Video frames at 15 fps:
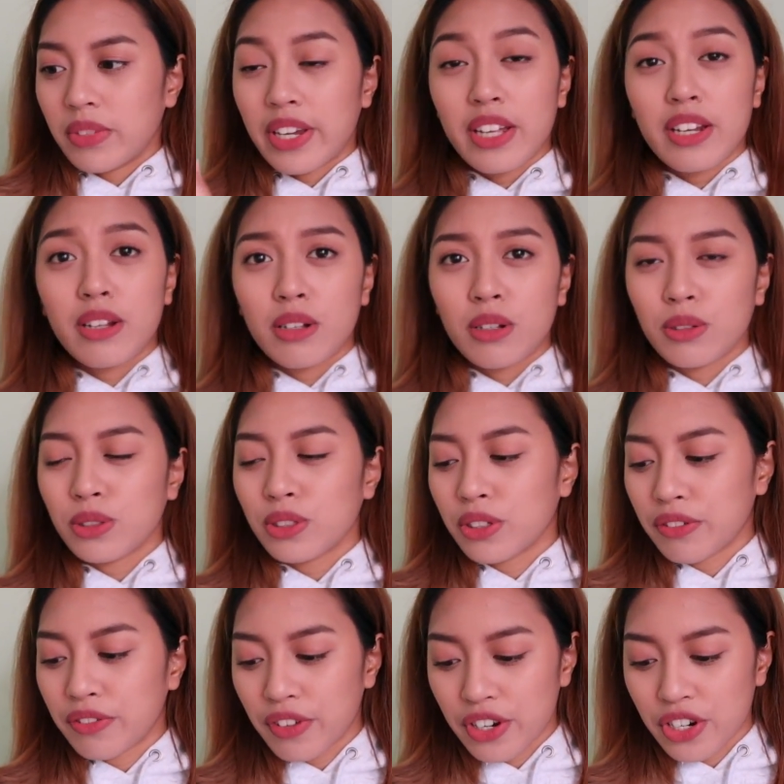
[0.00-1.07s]
getting closer
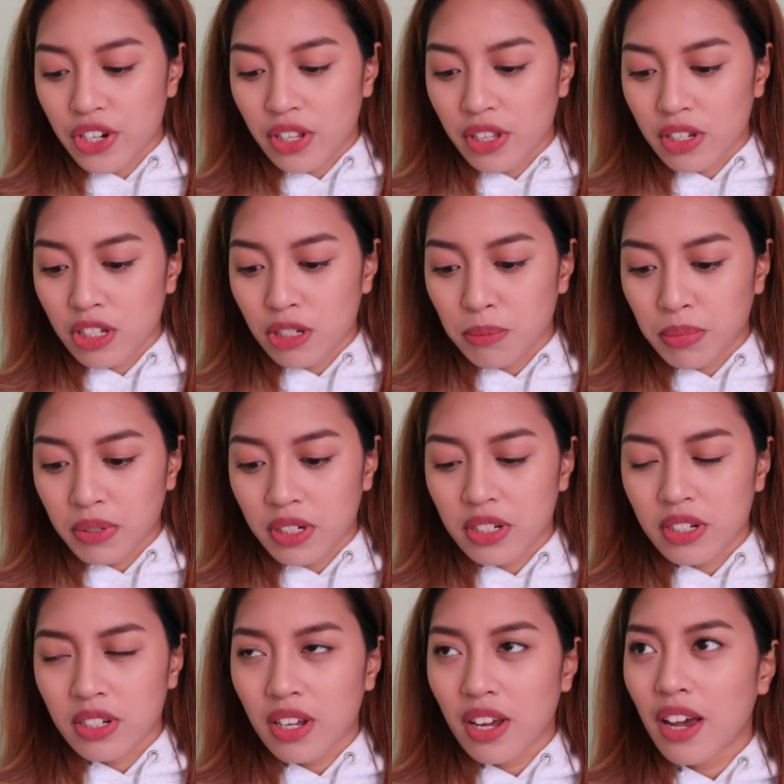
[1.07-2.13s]
to finishing this,
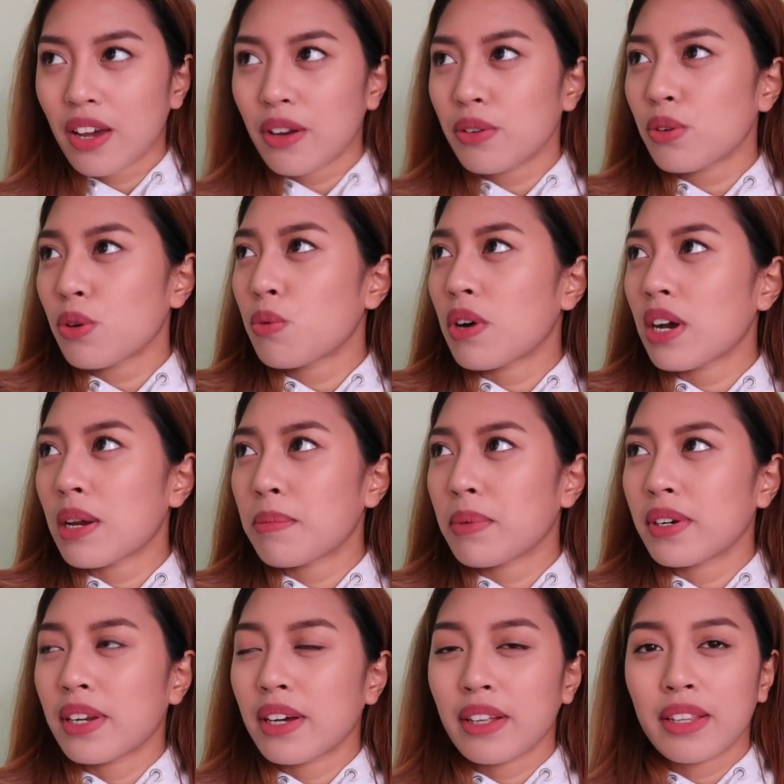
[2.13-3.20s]
but I don't know why,
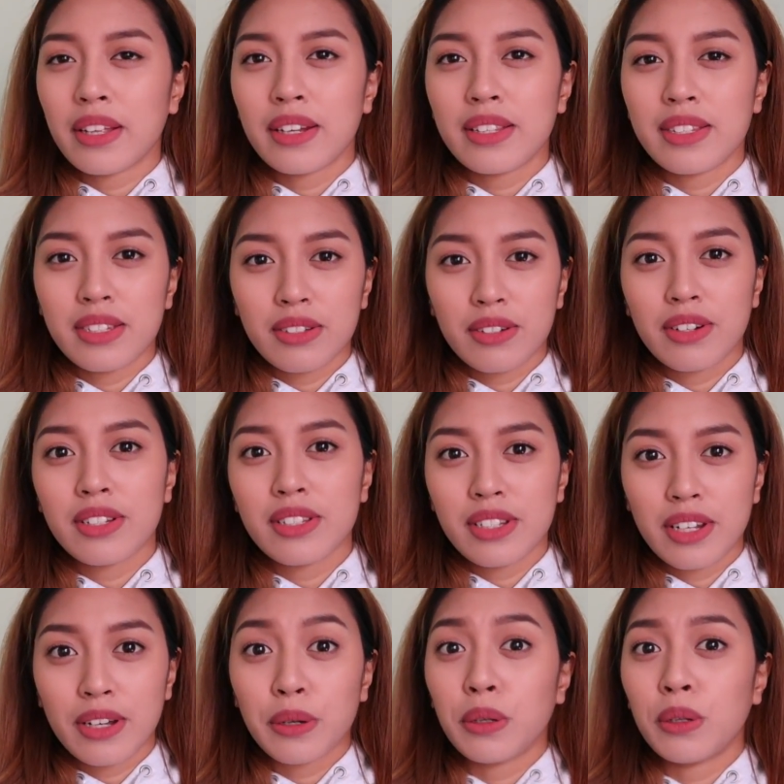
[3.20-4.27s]
but now that it's starting to
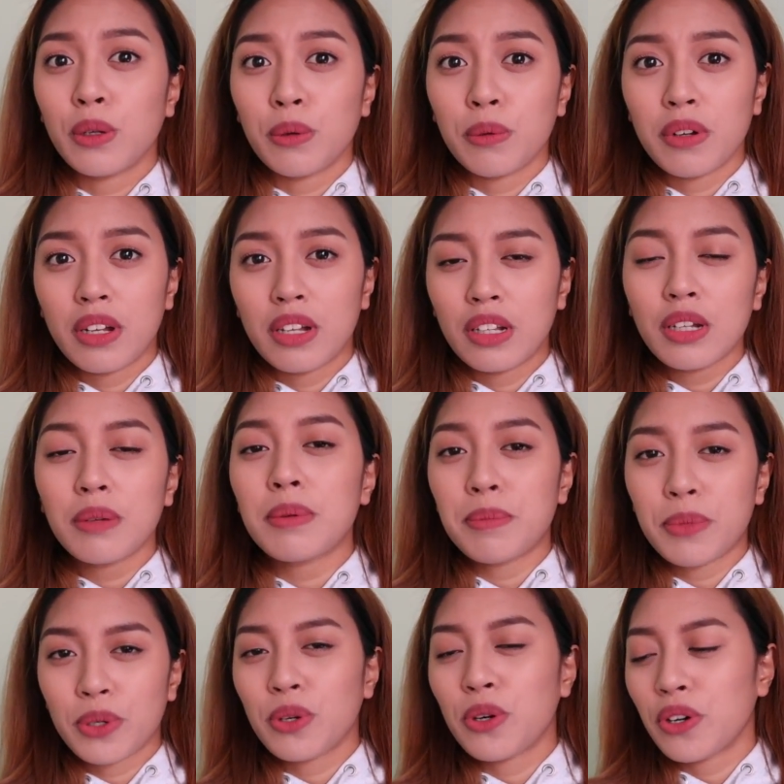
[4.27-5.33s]
get a little bit
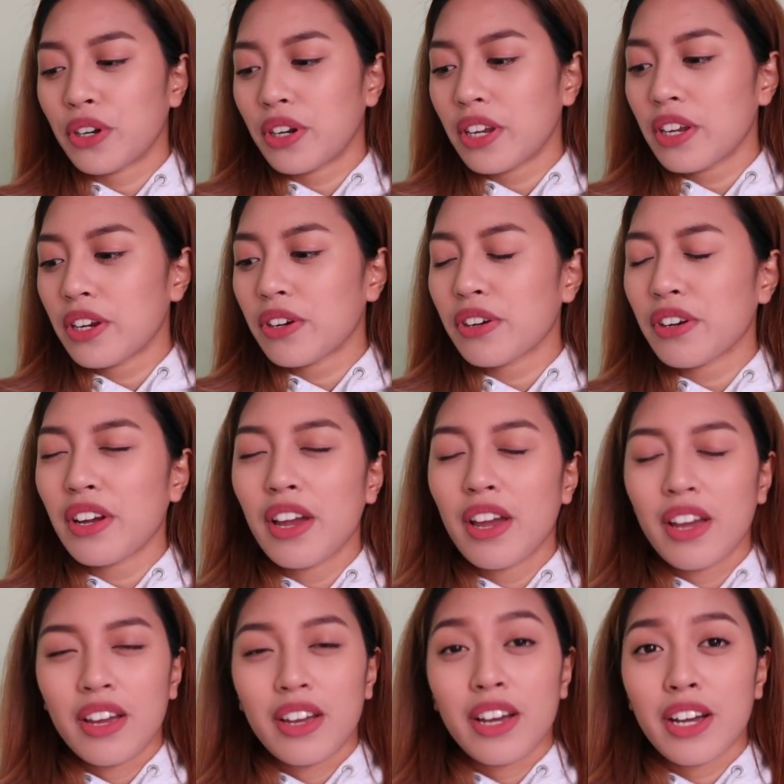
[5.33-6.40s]
more hot here,
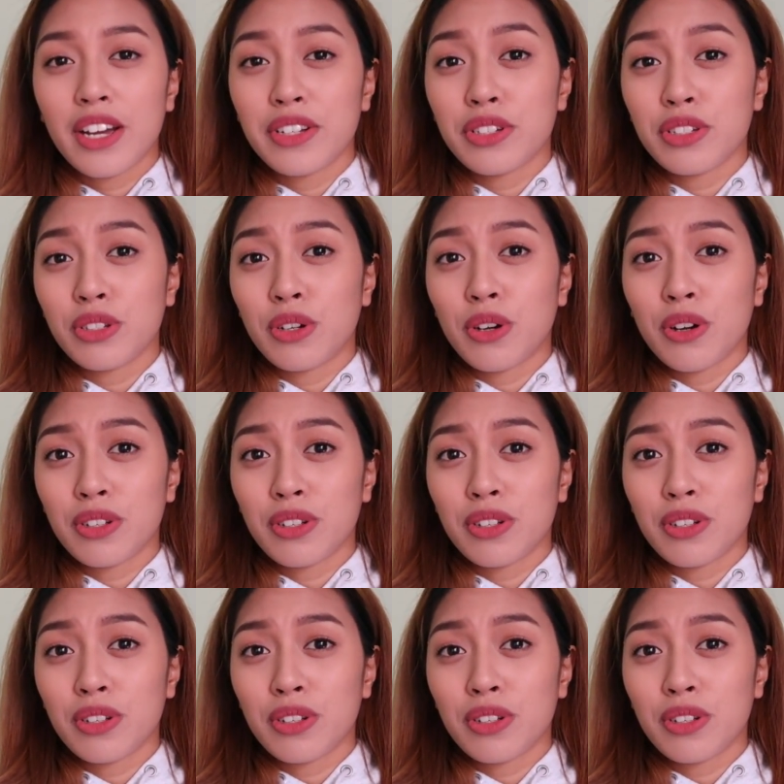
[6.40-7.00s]
I just